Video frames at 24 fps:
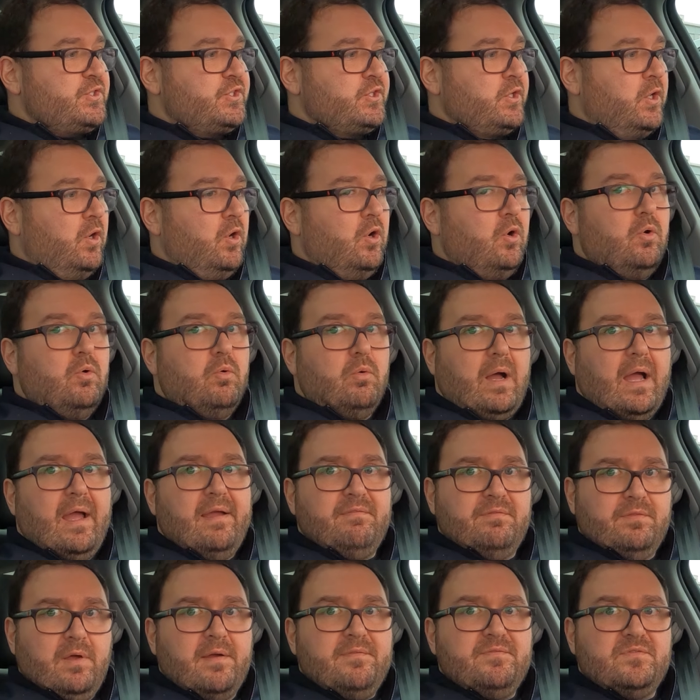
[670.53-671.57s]
So
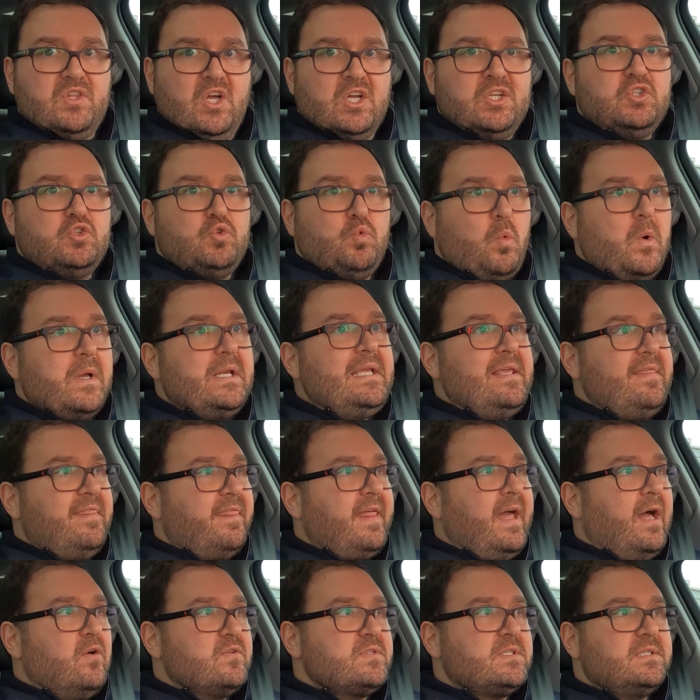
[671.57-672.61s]
I've done
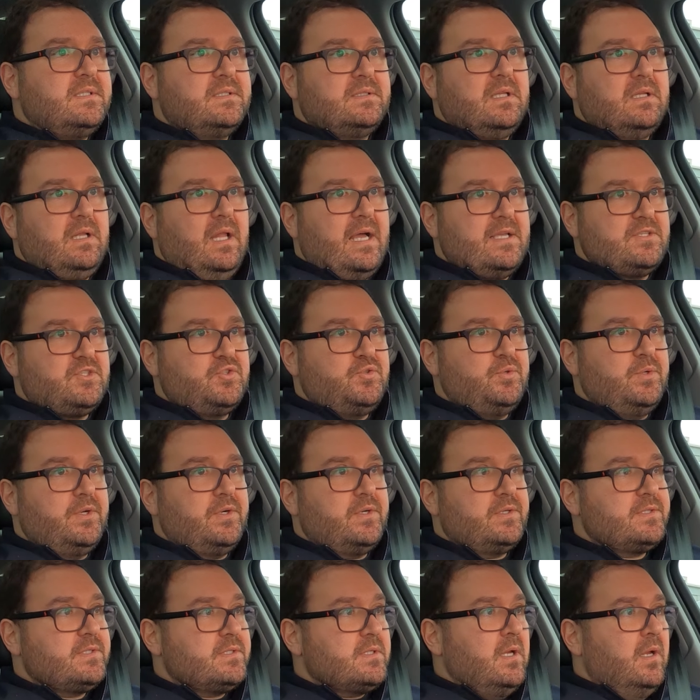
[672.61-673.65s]
20,000 in the last 2
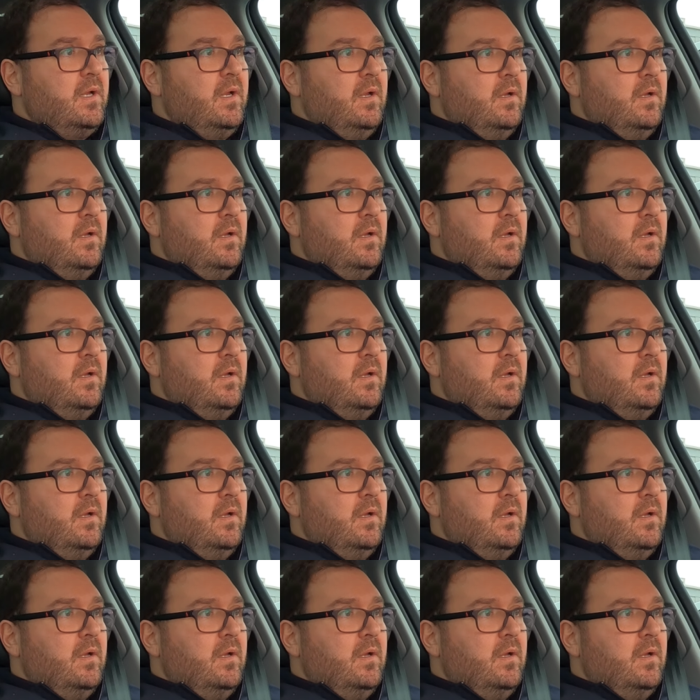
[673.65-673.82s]
years.